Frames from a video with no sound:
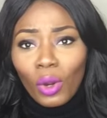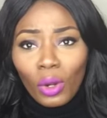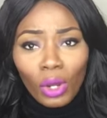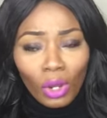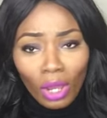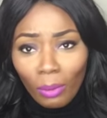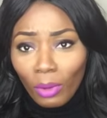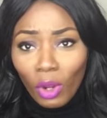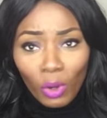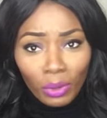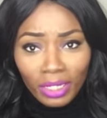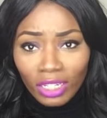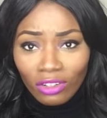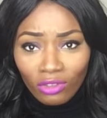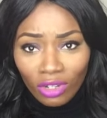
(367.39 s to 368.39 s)

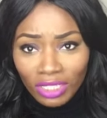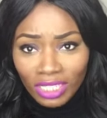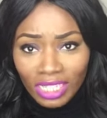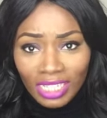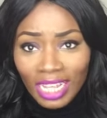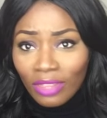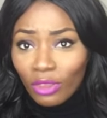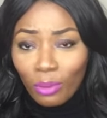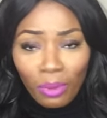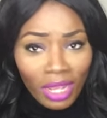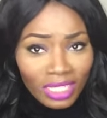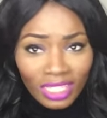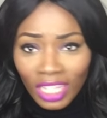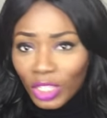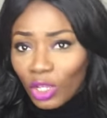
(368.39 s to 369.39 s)
holding grudges, and the
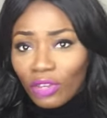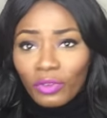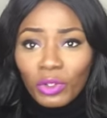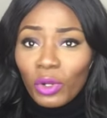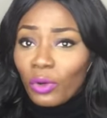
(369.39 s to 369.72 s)
person that you're even